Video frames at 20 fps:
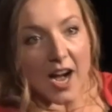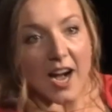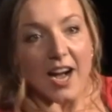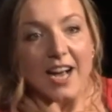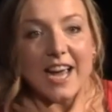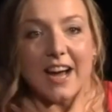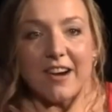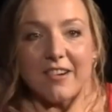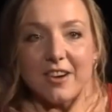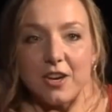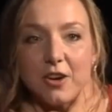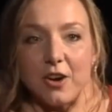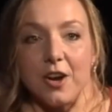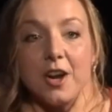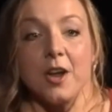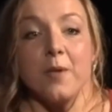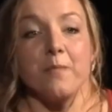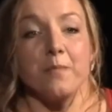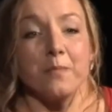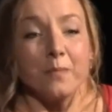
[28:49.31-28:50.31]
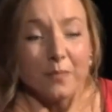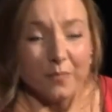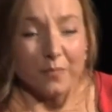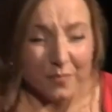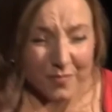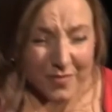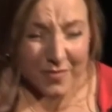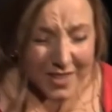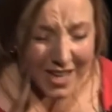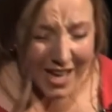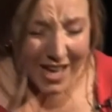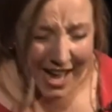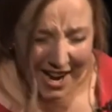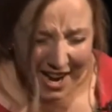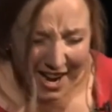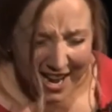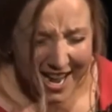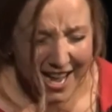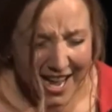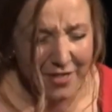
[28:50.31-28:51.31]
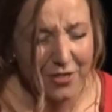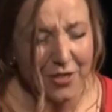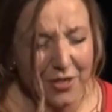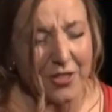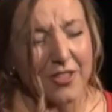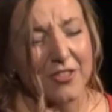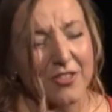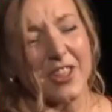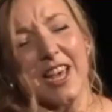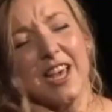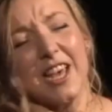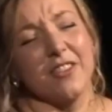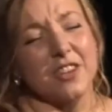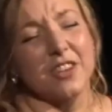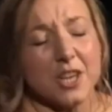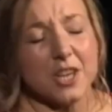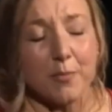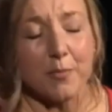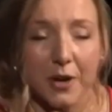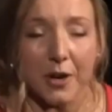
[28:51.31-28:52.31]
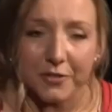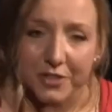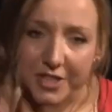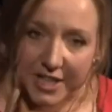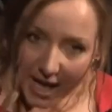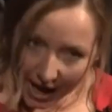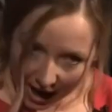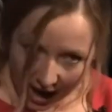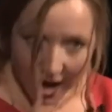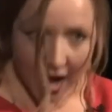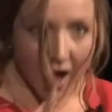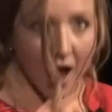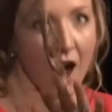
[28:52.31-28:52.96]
I carried on, and I hit the jump after that